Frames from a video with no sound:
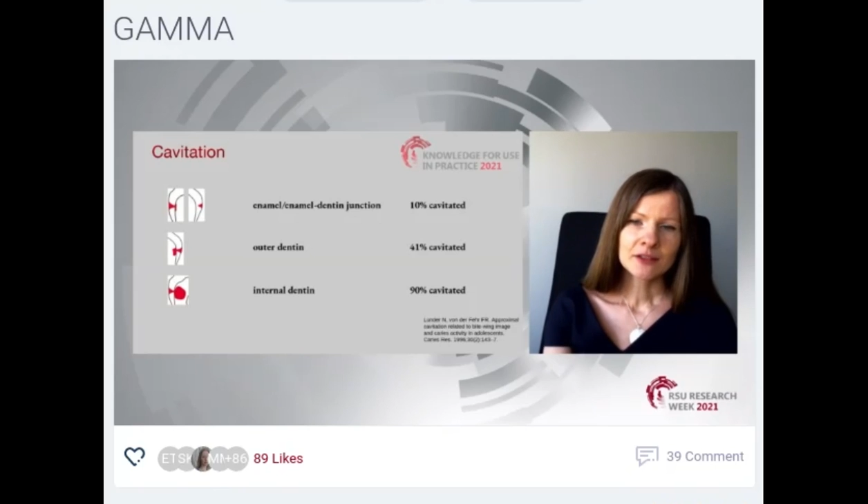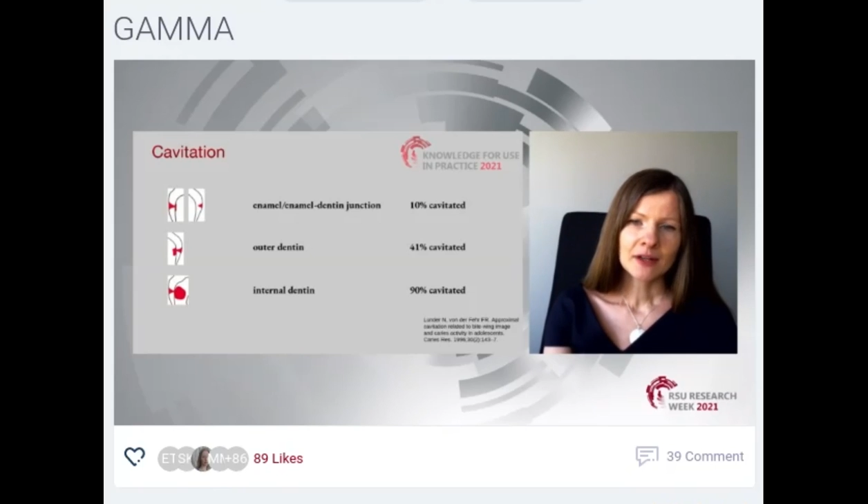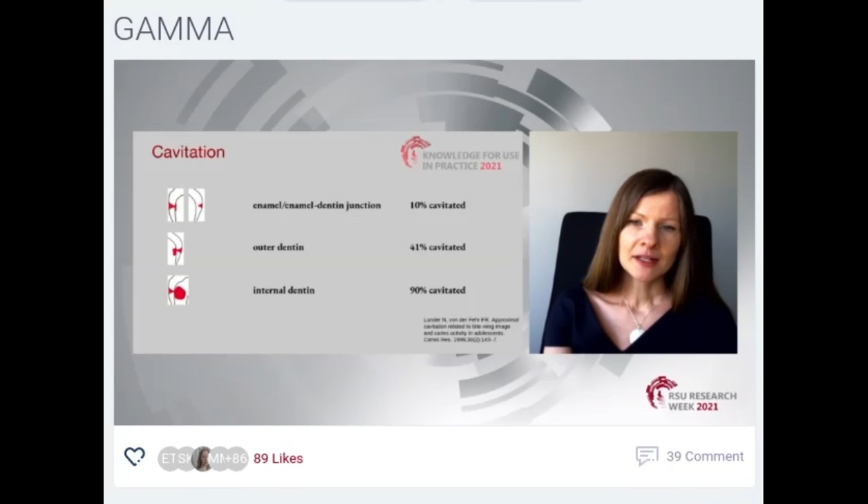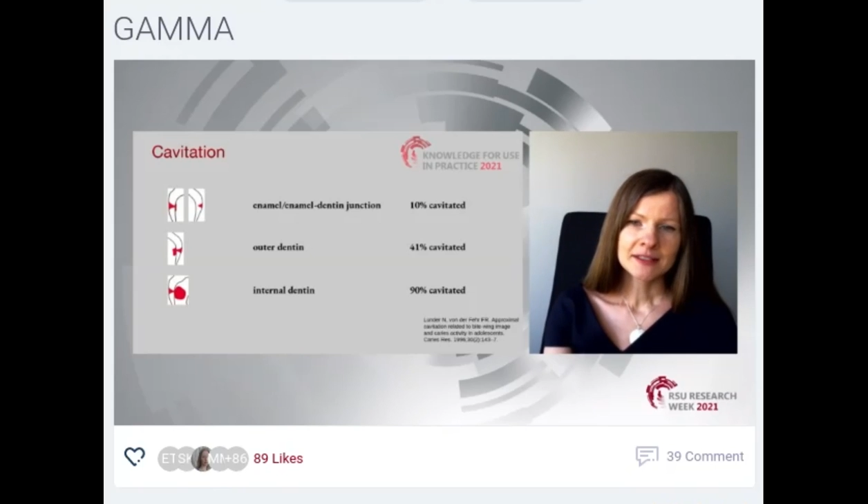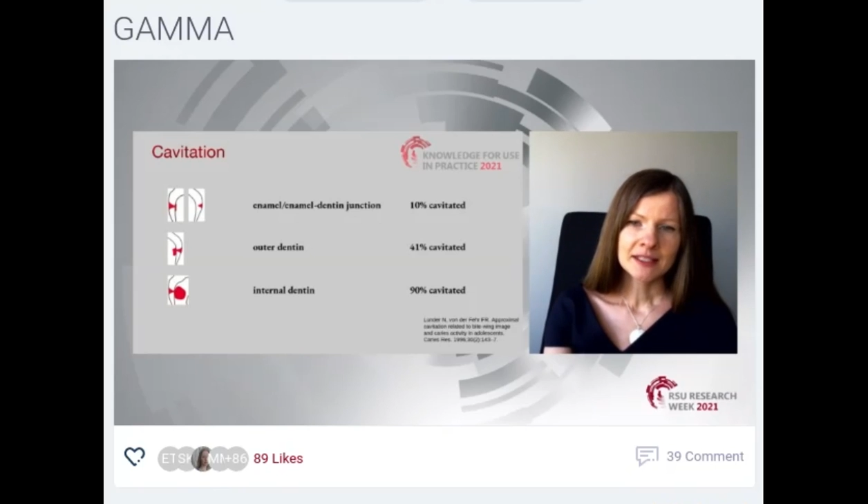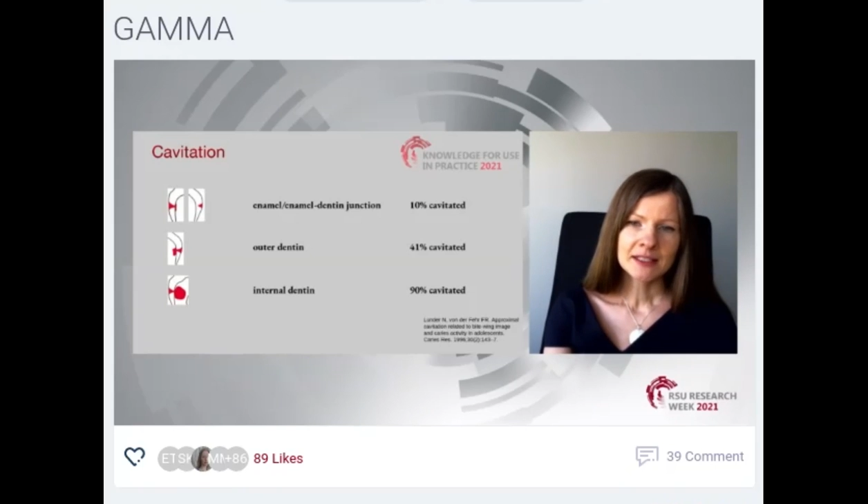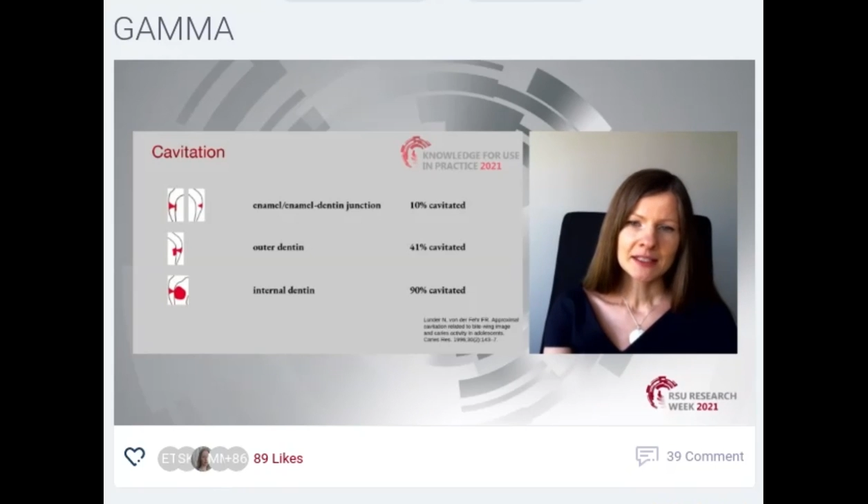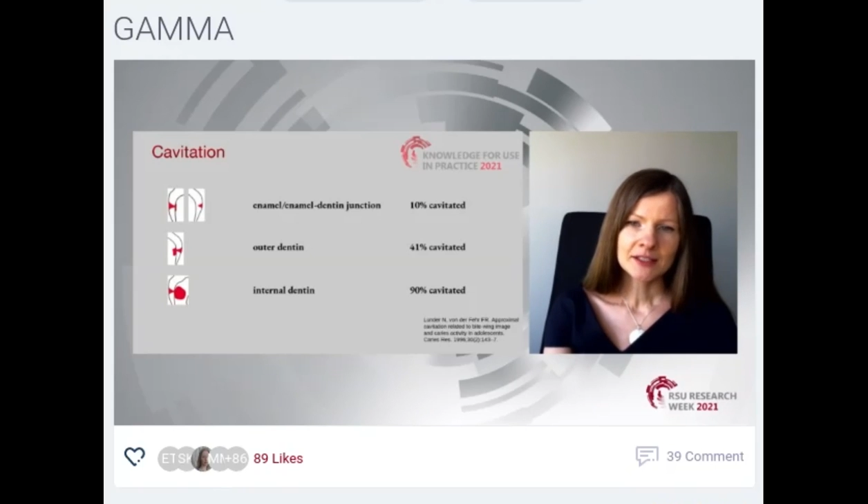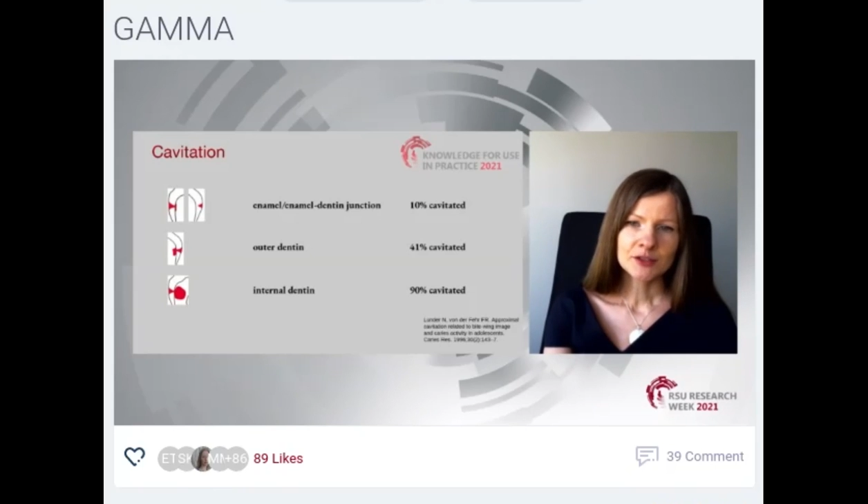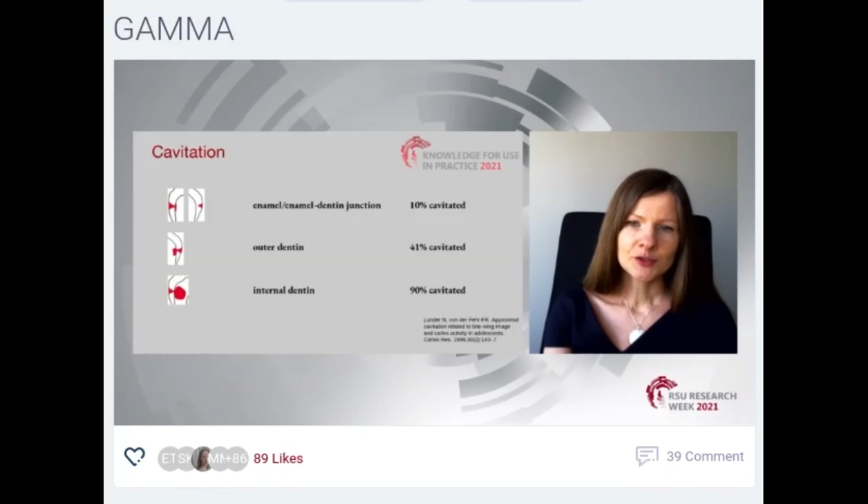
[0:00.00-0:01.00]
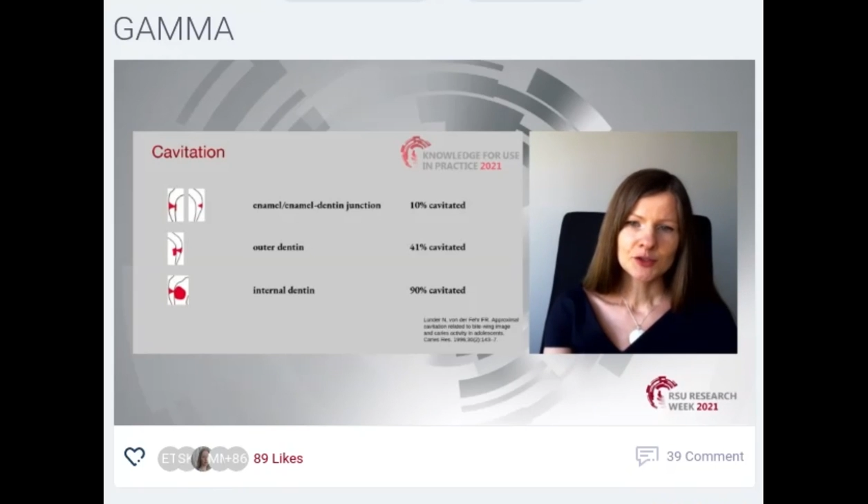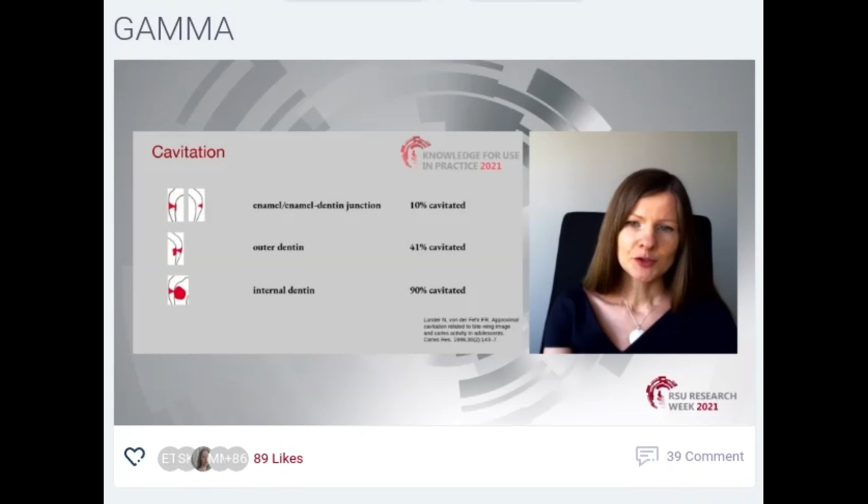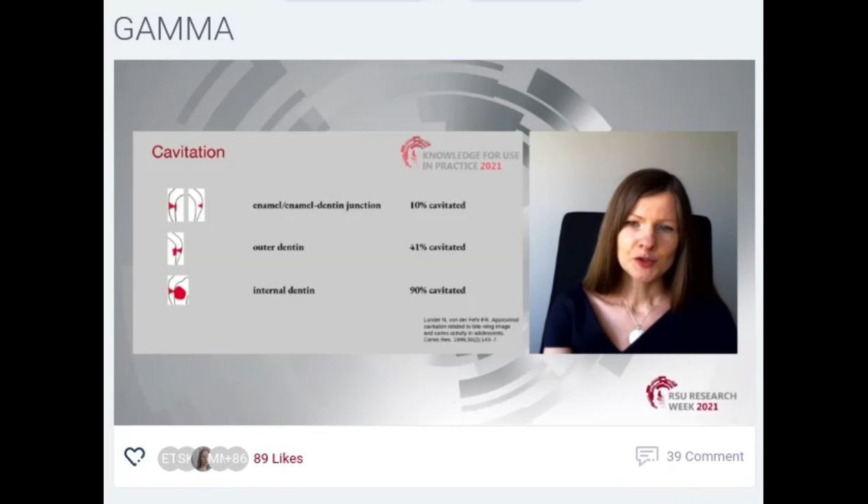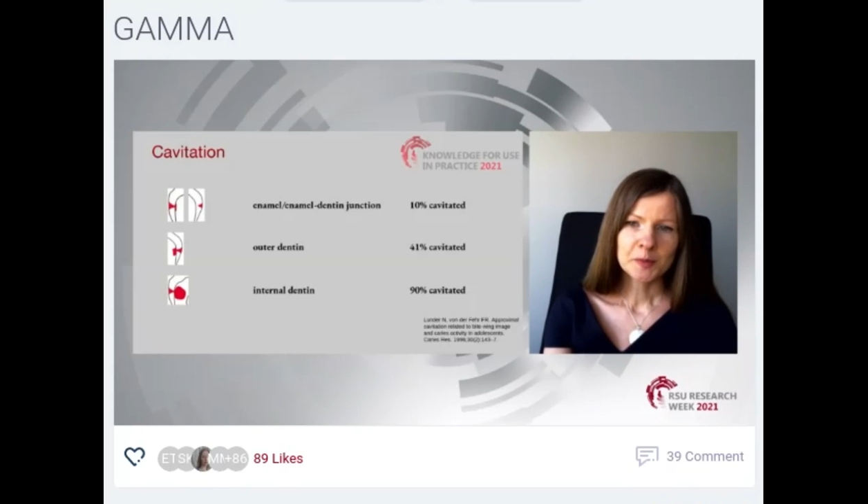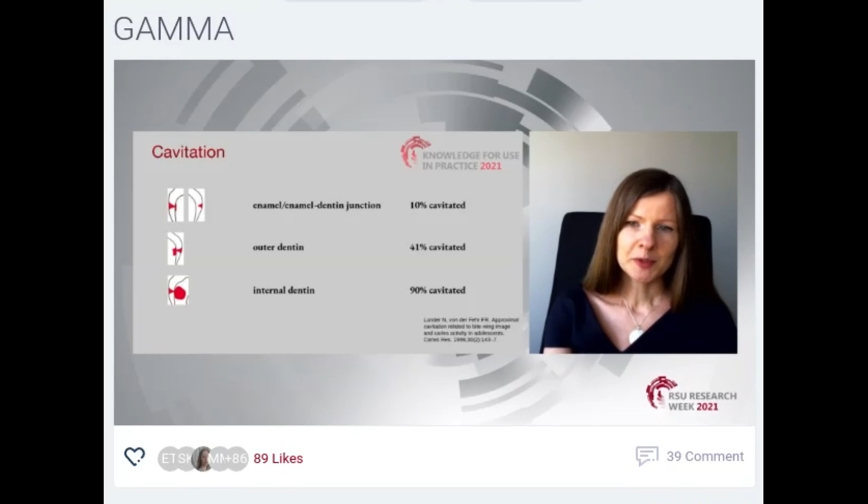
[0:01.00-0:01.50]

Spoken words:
criteria to choose